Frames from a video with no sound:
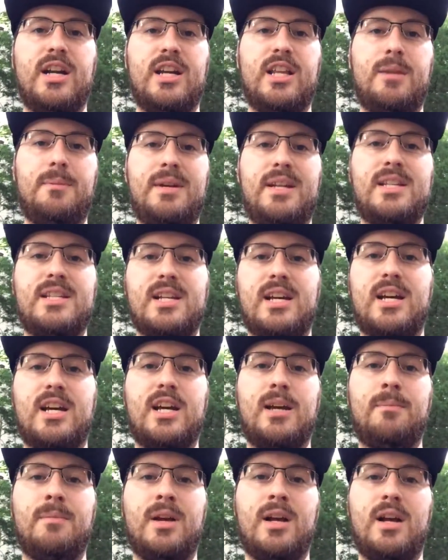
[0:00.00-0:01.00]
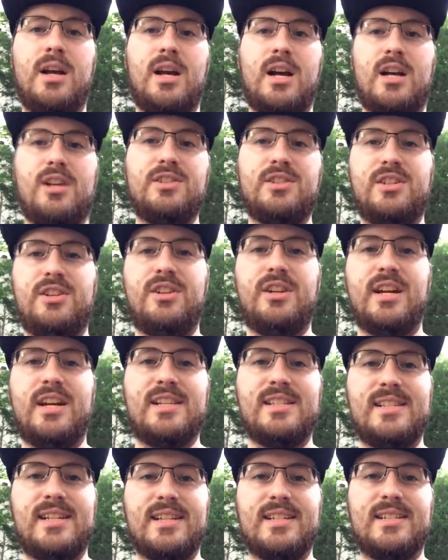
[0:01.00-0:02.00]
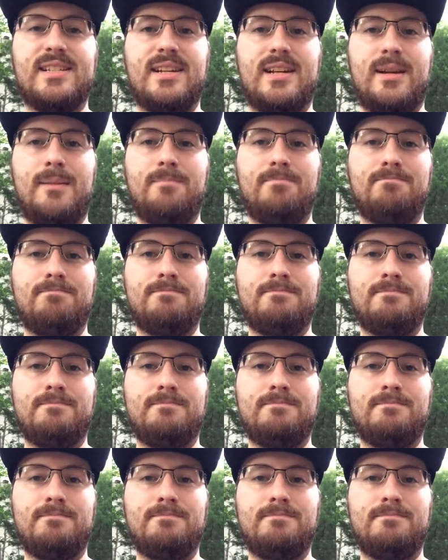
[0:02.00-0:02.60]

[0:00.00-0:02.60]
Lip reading: In the meantime, I'll see you guys next time.